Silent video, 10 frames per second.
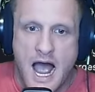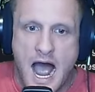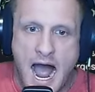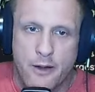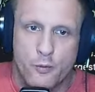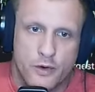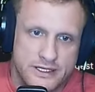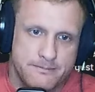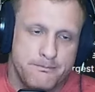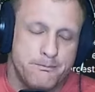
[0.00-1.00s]
I
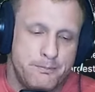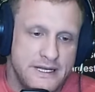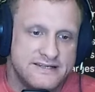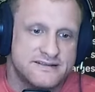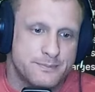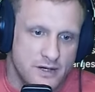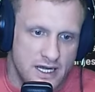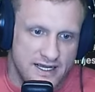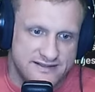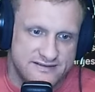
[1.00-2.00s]
wouldn't be
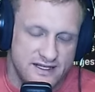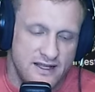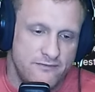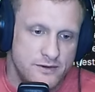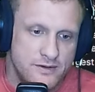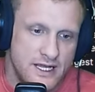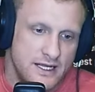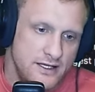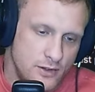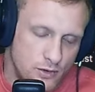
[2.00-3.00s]
surprised if you get
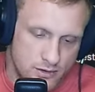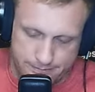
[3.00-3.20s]
your